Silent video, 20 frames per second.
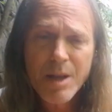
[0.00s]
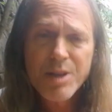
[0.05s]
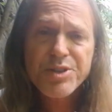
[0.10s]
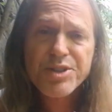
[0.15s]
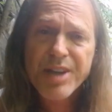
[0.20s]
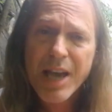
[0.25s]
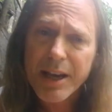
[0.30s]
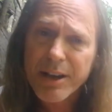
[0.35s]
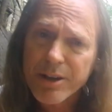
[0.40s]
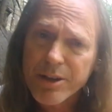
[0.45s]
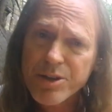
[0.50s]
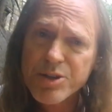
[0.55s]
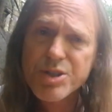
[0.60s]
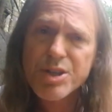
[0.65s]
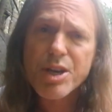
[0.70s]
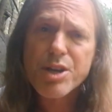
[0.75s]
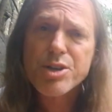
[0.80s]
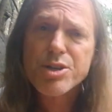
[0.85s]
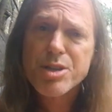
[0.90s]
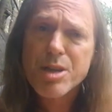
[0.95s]
Saturn
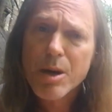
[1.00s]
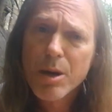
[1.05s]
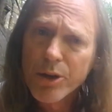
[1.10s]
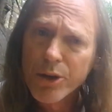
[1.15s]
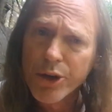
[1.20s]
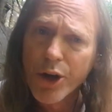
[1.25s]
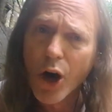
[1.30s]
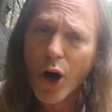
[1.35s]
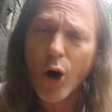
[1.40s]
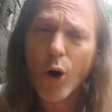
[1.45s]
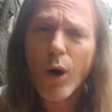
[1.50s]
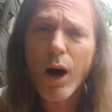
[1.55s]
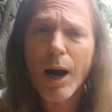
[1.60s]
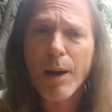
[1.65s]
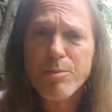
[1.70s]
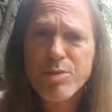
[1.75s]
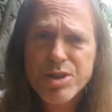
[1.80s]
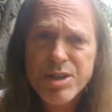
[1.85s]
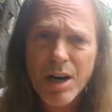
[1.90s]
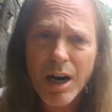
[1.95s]
says, no,
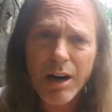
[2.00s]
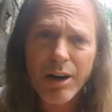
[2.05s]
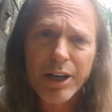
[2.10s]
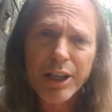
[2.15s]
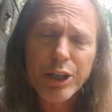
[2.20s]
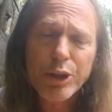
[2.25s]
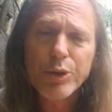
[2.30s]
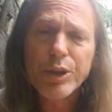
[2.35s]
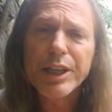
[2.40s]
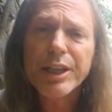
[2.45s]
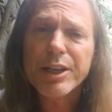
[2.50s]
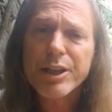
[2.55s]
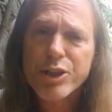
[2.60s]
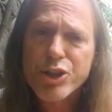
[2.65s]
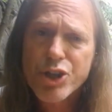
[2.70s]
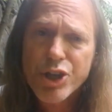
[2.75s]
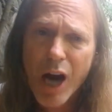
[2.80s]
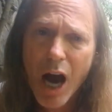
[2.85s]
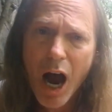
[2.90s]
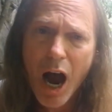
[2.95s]
I'm sorry. You need a
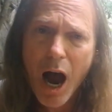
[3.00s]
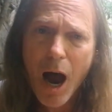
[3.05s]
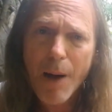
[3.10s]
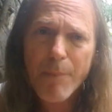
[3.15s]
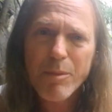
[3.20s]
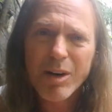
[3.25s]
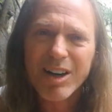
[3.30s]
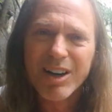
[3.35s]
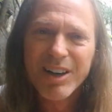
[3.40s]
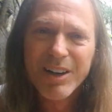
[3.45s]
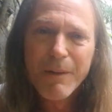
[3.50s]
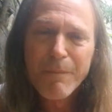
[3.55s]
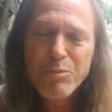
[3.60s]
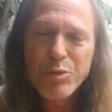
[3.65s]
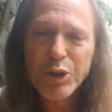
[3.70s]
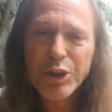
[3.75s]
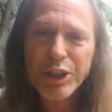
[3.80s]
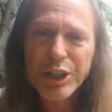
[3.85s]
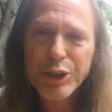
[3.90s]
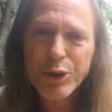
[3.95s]
job.
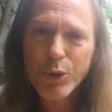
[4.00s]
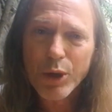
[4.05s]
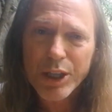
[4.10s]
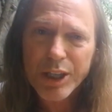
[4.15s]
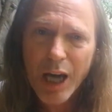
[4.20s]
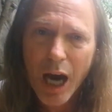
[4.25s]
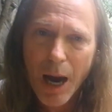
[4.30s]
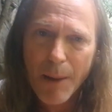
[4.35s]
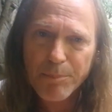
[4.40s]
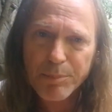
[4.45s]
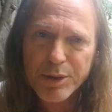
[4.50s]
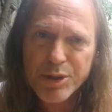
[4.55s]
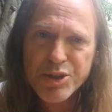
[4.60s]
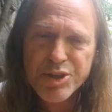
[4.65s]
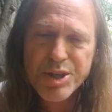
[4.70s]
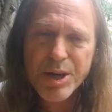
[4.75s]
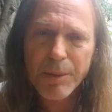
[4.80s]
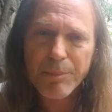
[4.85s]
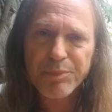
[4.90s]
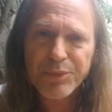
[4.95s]
You need to accomplish
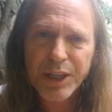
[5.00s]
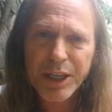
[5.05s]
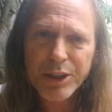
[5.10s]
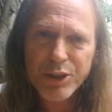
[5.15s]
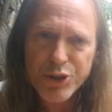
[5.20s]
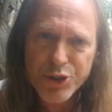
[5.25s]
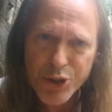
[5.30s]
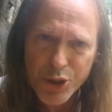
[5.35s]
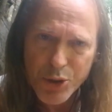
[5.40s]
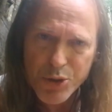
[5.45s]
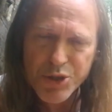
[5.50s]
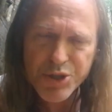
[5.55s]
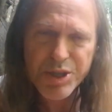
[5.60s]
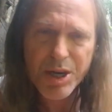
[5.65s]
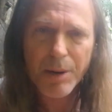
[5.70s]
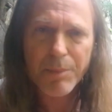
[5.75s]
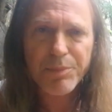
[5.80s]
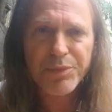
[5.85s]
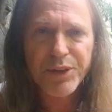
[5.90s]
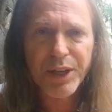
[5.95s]
something, do
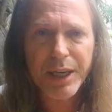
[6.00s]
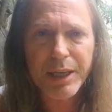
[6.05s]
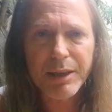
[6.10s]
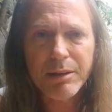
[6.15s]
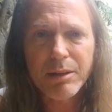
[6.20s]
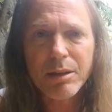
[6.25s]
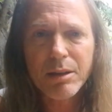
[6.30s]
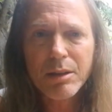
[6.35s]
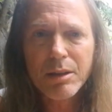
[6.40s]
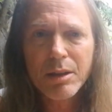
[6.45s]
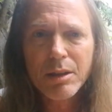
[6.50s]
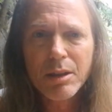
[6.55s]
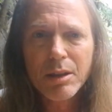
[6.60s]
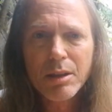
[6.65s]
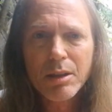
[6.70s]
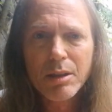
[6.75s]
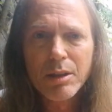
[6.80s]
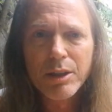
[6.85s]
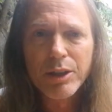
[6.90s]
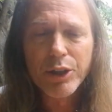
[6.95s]
something.
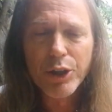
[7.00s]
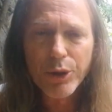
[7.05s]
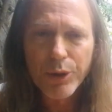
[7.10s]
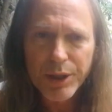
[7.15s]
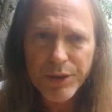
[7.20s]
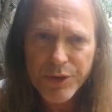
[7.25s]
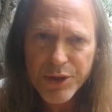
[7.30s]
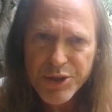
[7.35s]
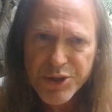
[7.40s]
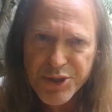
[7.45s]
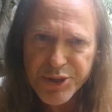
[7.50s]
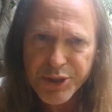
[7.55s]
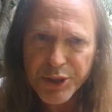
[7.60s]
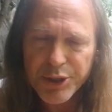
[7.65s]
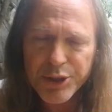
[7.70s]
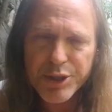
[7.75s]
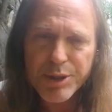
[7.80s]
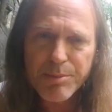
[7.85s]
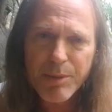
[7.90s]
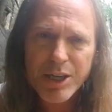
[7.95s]
You're in this
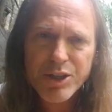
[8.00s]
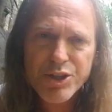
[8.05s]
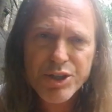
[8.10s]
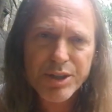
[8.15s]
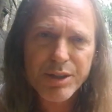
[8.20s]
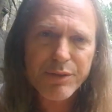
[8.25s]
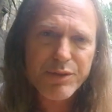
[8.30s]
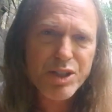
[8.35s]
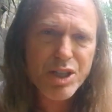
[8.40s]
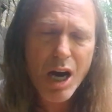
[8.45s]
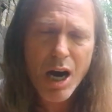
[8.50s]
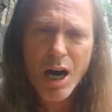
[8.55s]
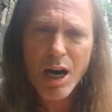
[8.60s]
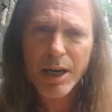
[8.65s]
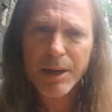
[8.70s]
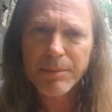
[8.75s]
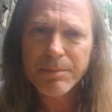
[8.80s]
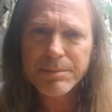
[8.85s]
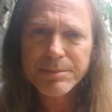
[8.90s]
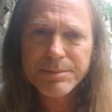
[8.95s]
third dimension of
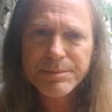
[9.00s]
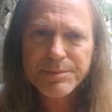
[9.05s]
time.